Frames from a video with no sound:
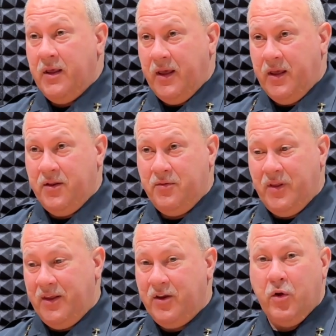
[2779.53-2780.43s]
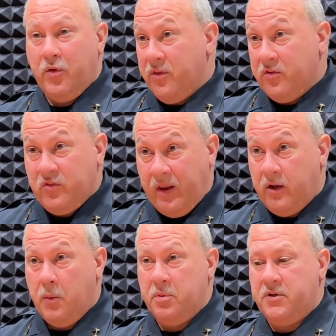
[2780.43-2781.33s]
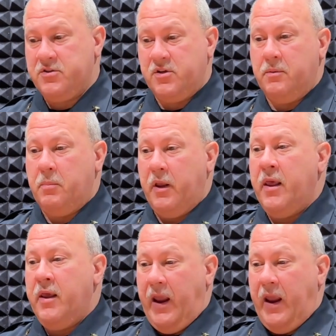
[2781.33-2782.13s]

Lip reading: they go to this state competition, but